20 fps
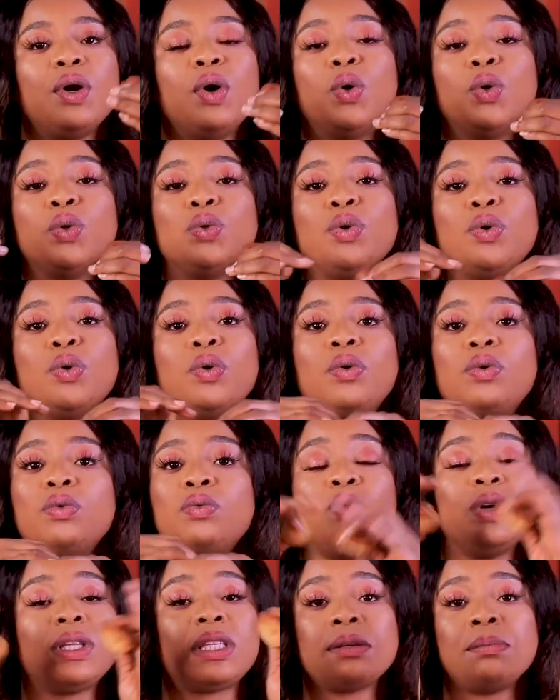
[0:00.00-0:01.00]
although
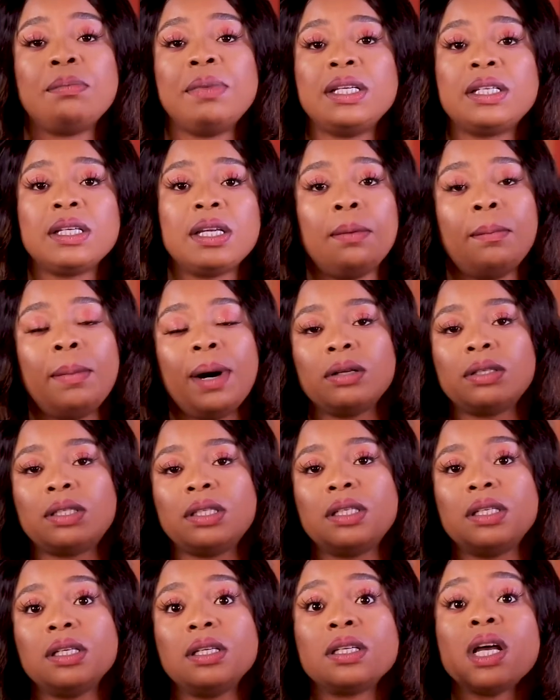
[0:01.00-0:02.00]
what's amazing about
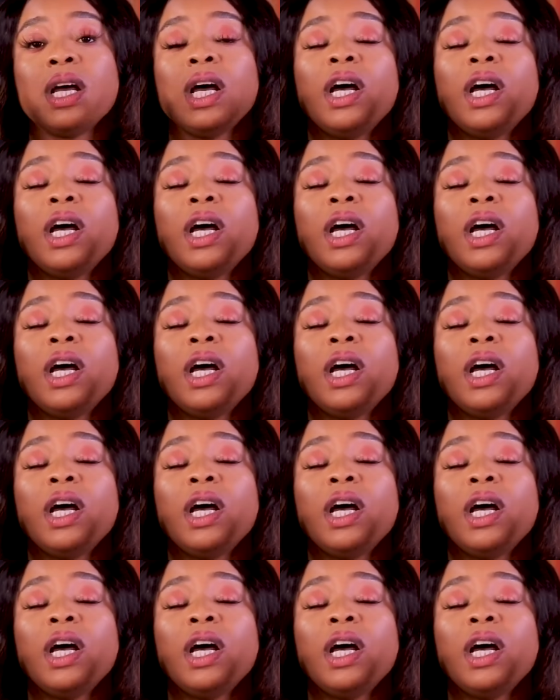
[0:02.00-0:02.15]
it is